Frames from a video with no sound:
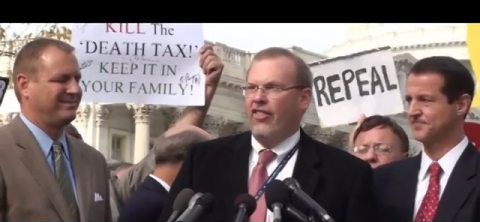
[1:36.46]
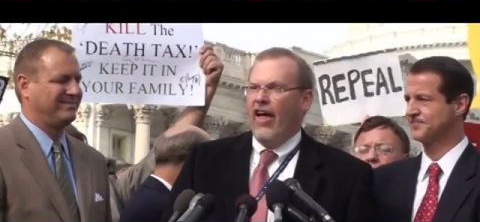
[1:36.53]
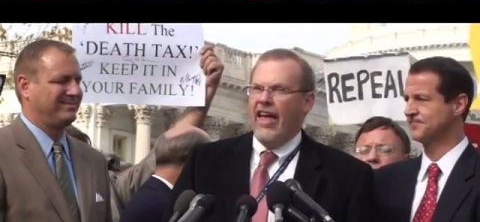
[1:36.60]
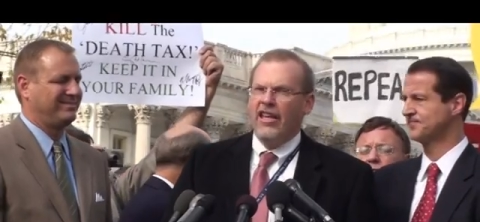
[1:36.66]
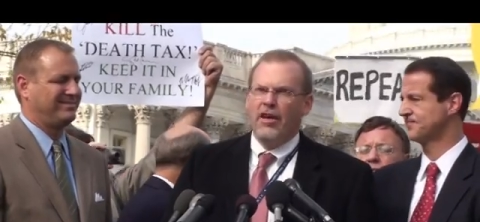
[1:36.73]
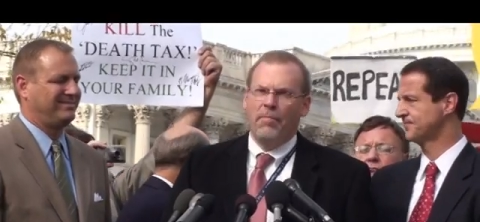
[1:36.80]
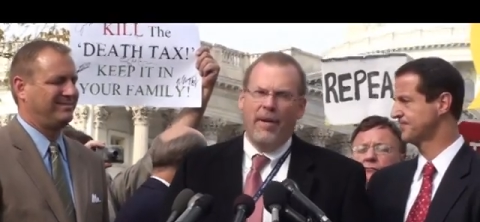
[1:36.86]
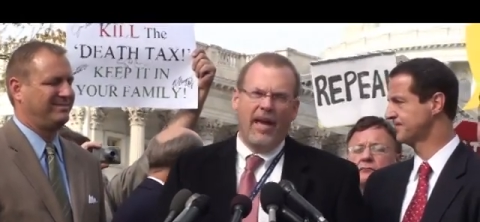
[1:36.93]

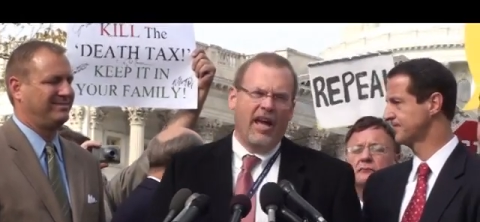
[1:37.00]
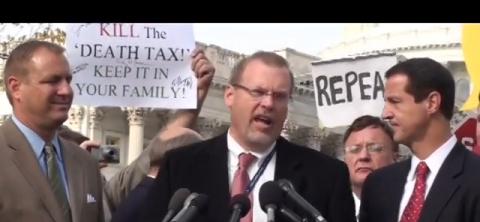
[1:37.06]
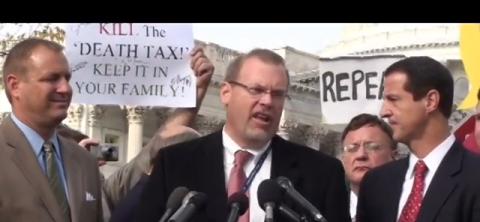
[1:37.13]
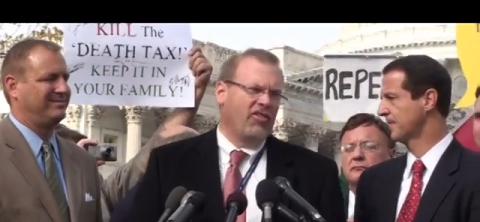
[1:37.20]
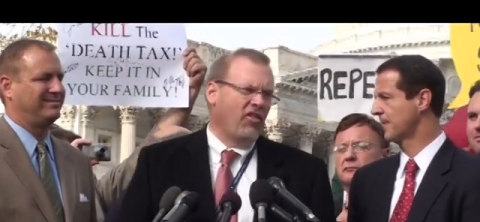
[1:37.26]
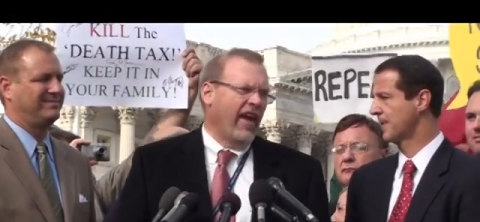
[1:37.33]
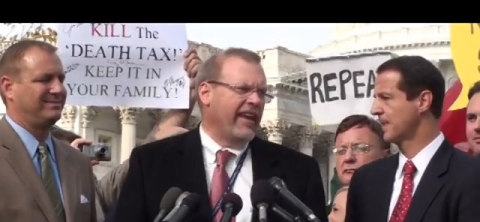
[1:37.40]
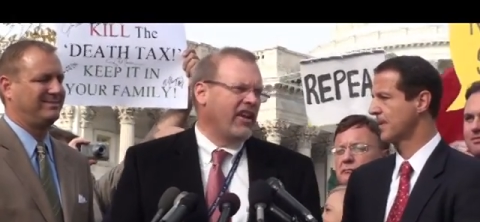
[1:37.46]
Speaker 1: Thank you,
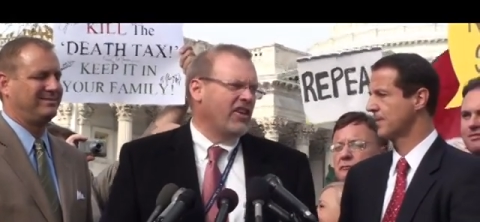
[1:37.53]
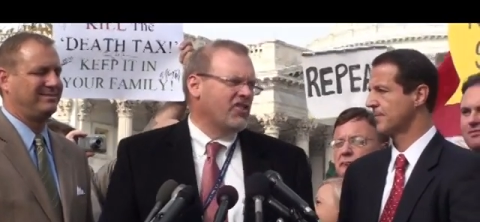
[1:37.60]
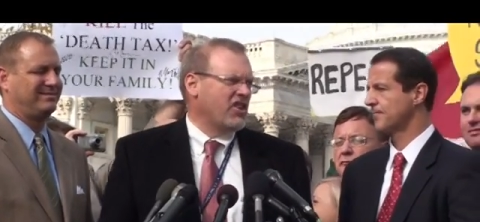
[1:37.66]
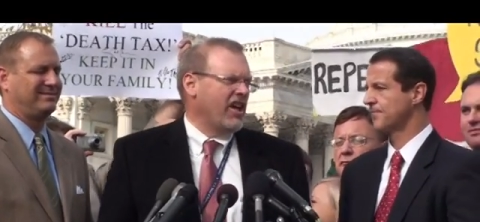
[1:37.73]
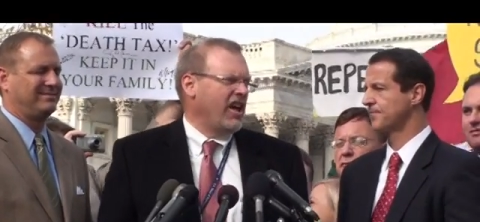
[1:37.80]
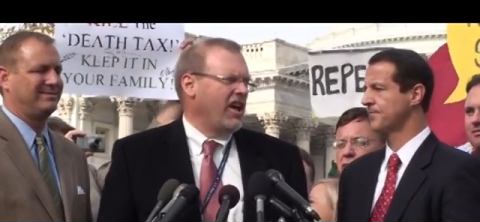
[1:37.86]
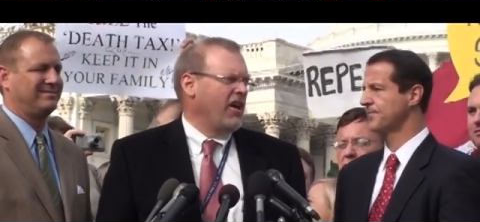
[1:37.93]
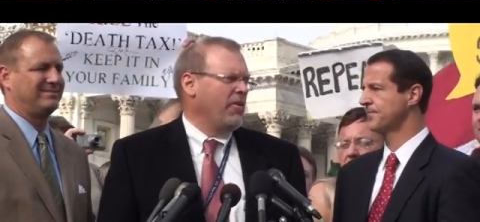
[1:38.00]
Ben. Thank you,
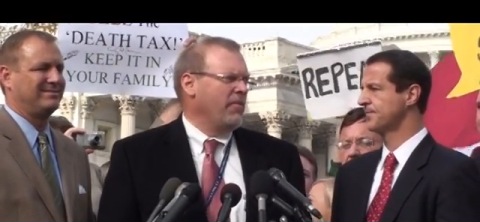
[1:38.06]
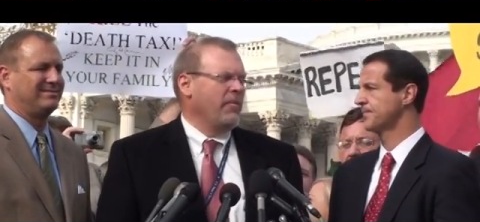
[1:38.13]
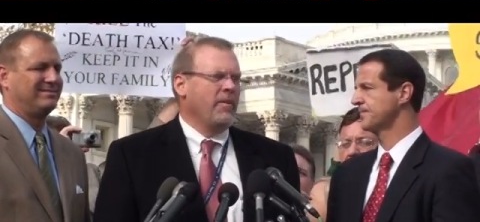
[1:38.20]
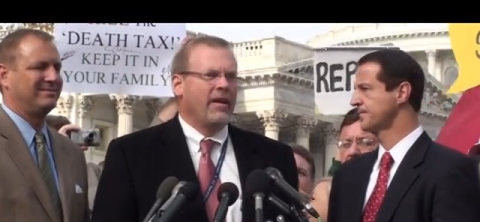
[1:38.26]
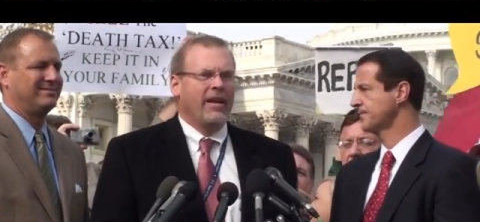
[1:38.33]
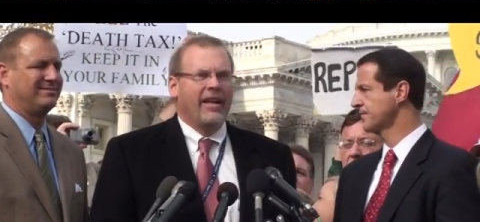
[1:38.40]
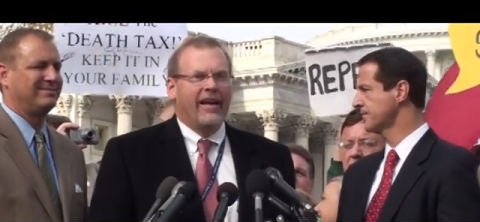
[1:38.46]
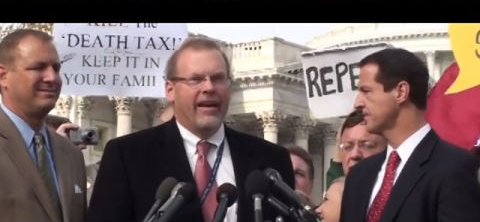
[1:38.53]

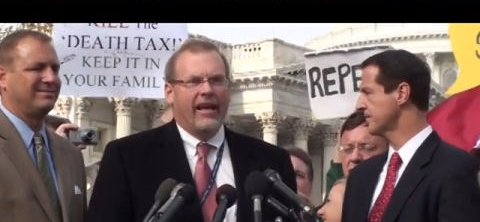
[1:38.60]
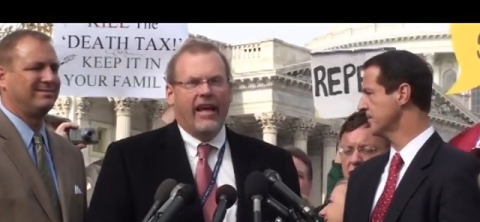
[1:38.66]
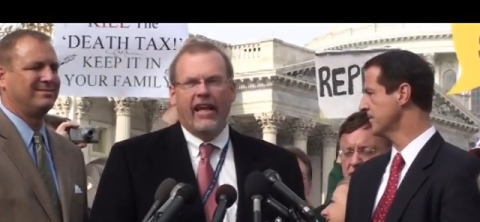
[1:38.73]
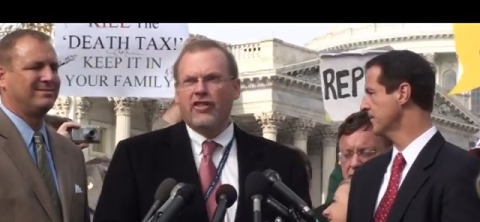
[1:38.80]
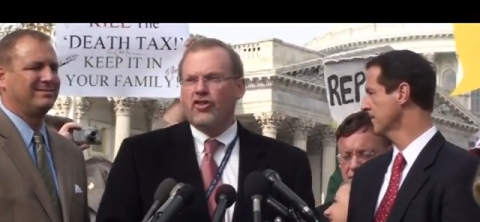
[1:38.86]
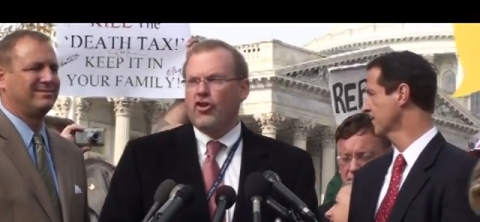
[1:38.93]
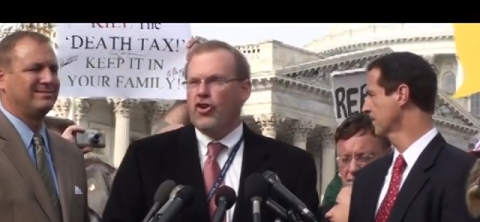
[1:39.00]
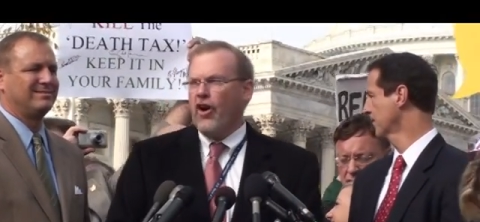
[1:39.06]
Tim.
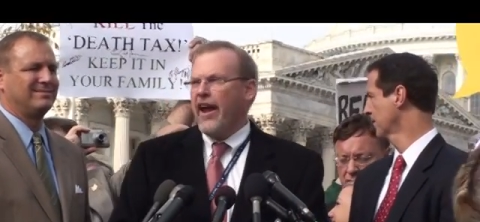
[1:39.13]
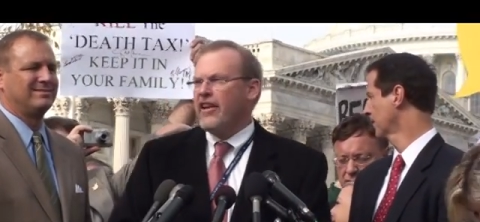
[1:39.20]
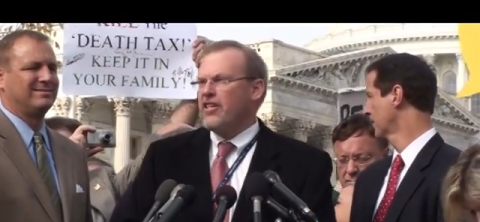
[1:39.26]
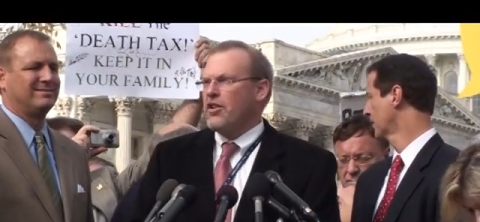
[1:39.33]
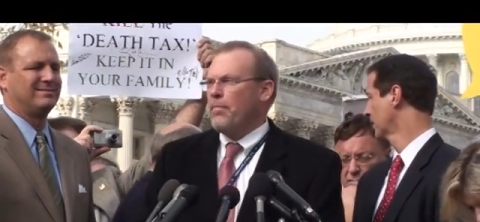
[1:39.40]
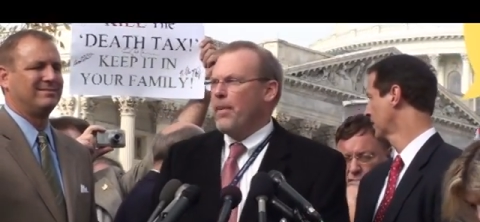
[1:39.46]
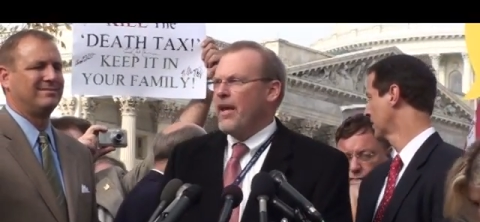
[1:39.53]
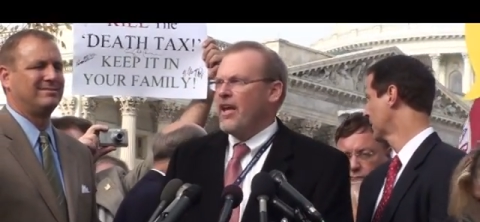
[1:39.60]
It's
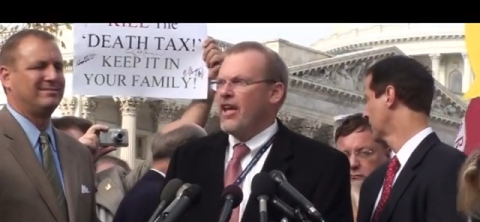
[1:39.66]
great to be